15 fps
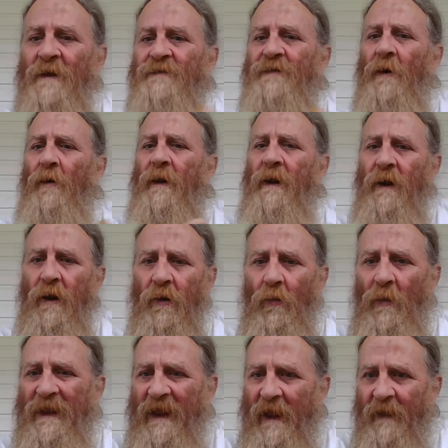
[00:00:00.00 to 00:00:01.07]
So here
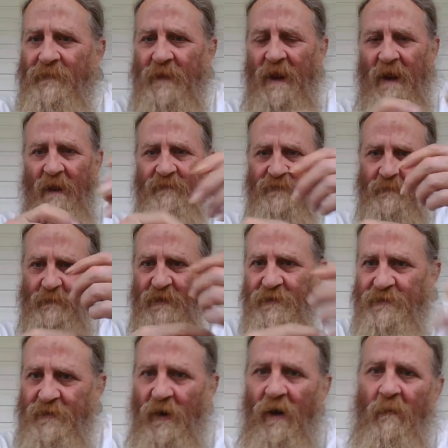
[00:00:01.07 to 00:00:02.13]
we have to have some
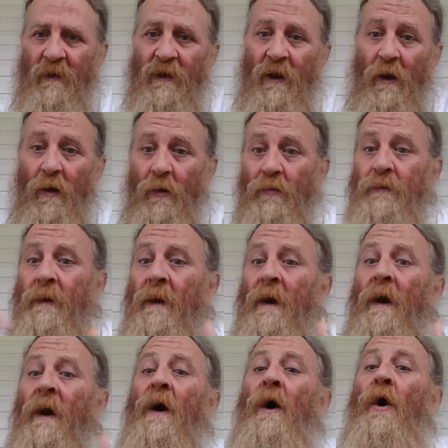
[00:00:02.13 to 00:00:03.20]
discernment on
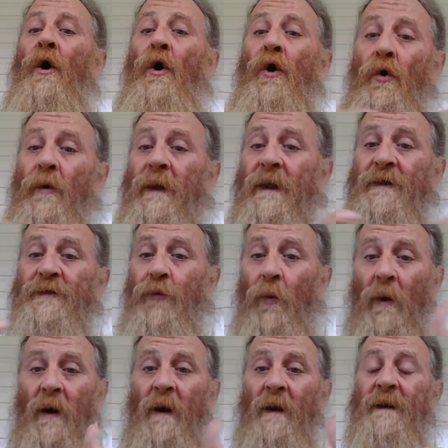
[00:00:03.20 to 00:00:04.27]
who is
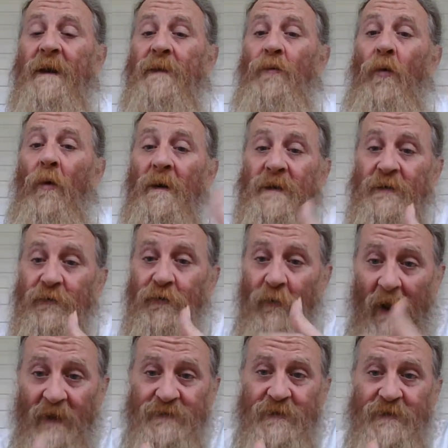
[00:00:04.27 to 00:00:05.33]
what and what is
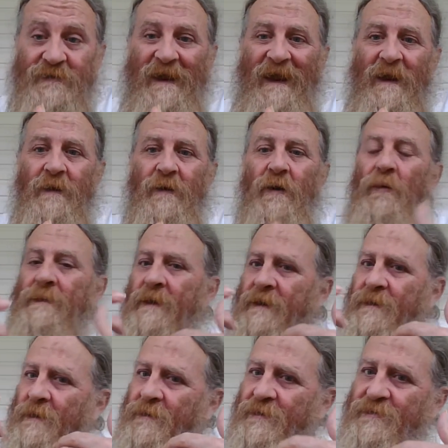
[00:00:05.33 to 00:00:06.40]
righteous anger. We
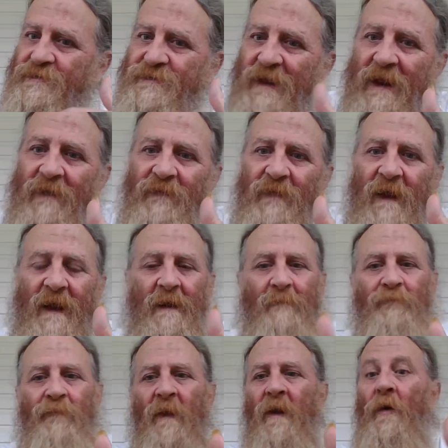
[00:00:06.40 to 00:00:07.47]
need to understand
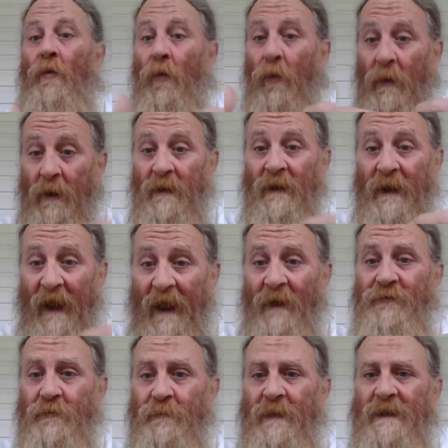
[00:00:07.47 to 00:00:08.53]
that. We're
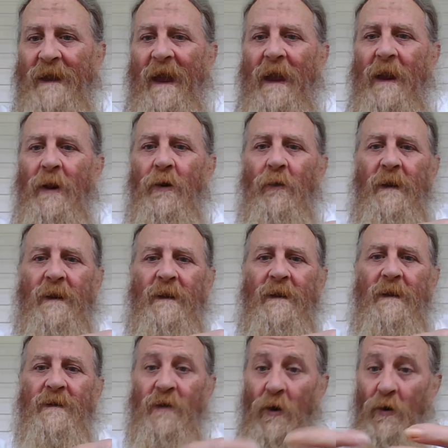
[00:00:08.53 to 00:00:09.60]
allowed to be
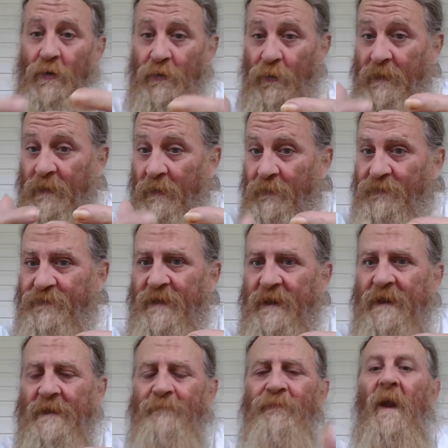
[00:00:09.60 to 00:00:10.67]
angry as long as we don't
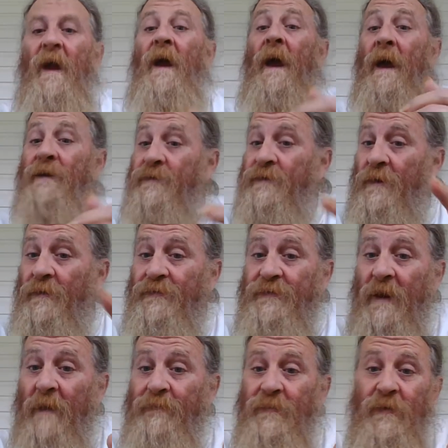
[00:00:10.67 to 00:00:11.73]
sin. And you know
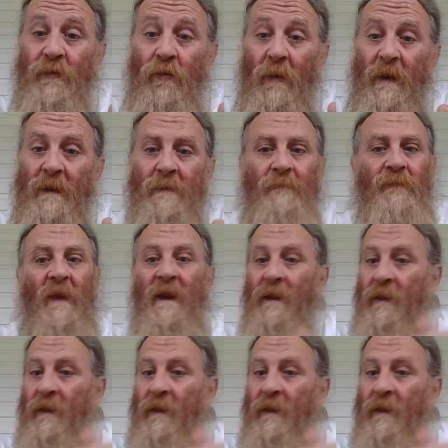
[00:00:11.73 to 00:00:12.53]
something as well?